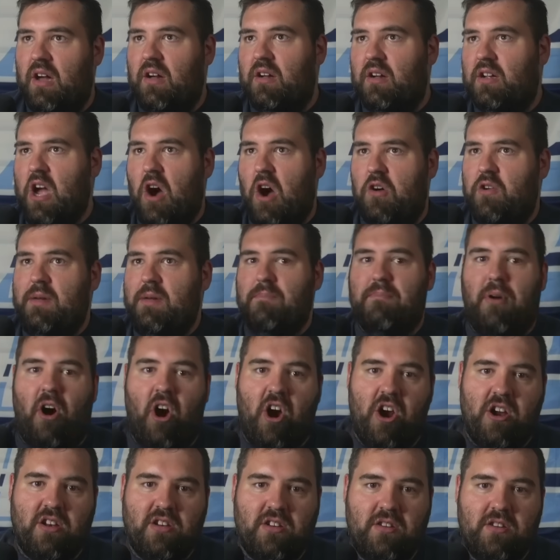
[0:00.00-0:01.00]
Cody
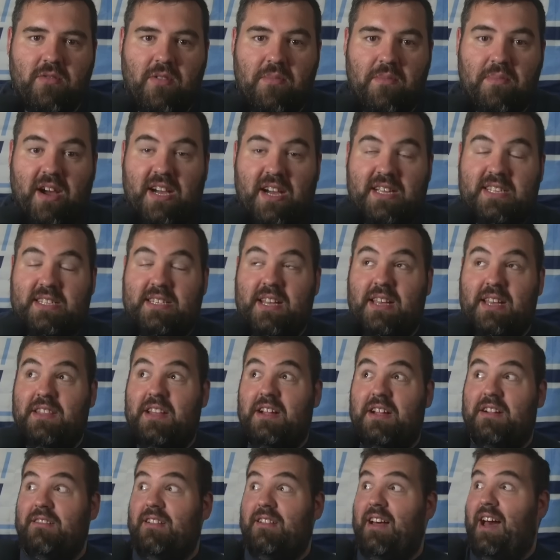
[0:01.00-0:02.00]
Barton were probably sitting
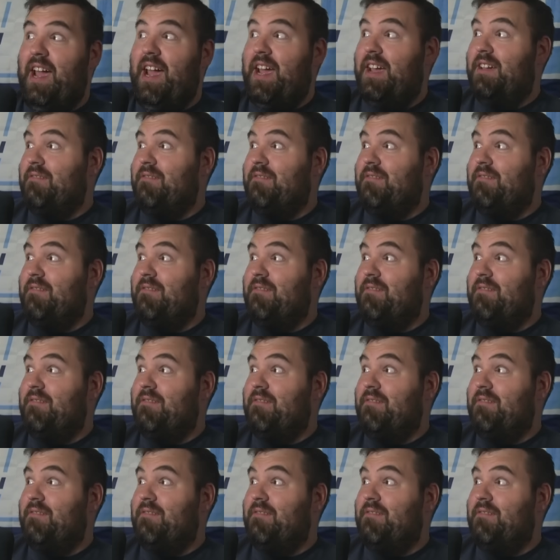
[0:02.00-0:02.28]
there like,